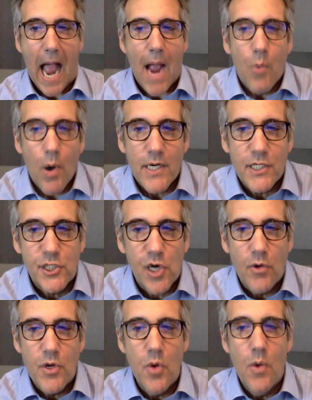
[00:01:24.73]
I want to
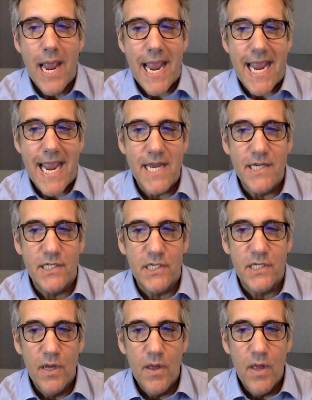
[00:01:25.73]
show you
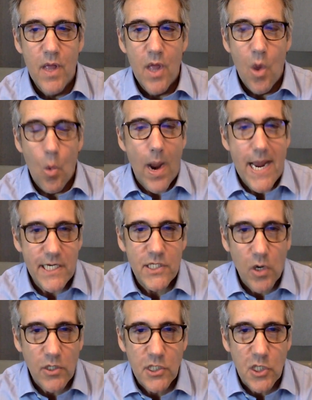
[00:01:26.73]
is where he
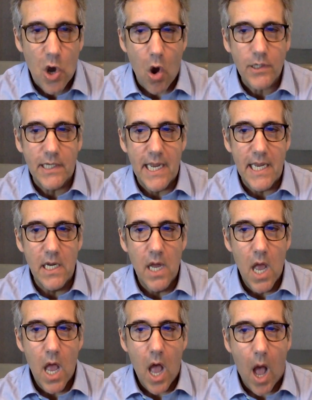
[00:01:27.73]
starts
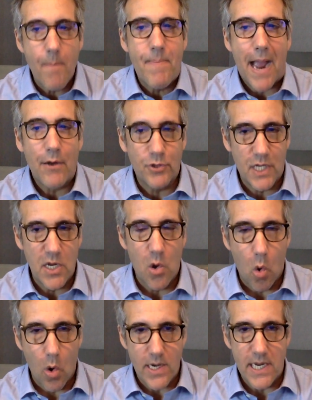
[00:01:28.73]
talking about
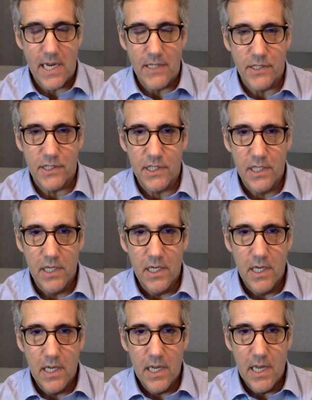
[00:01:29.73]
the audience.
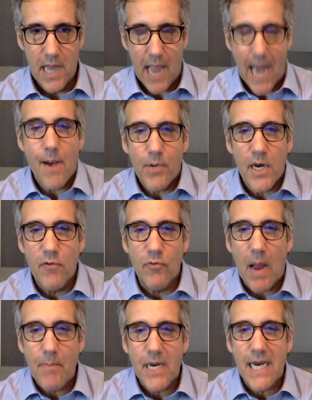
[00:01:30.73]
And I'm
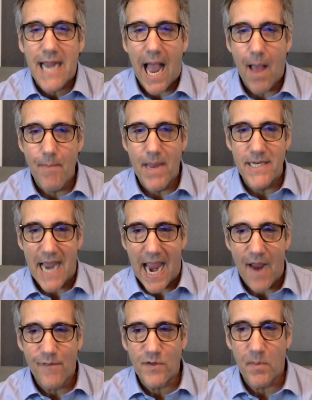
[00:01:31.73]
going to comment
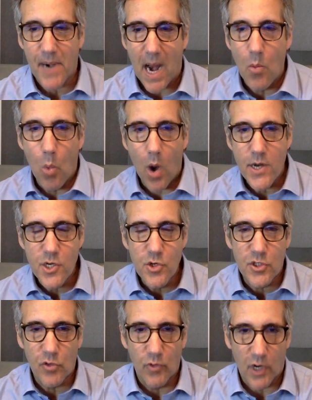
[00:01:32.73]
after, but I want
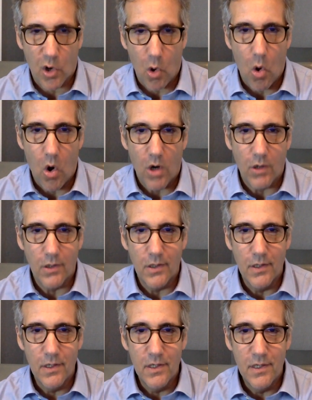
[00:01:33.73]
you to
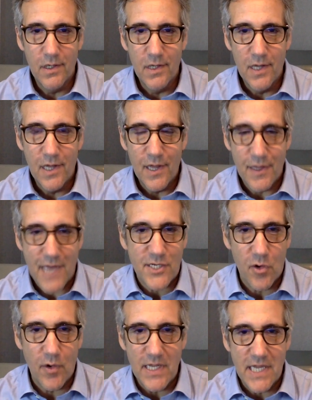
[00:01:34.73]
recall
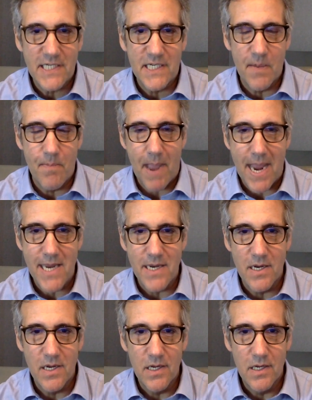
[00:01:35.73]
that during this
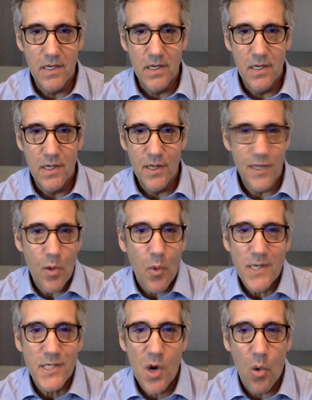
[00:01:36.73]
debate, there
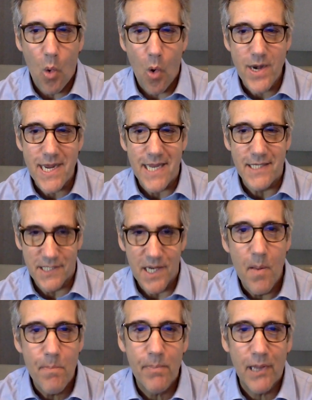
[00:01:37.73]
was no
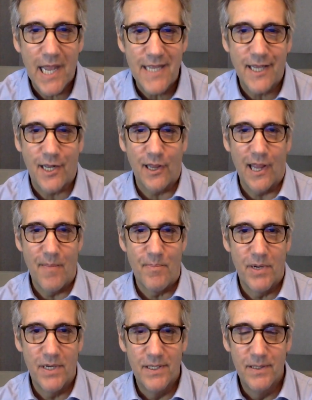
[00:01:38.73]
audience. Play the clip.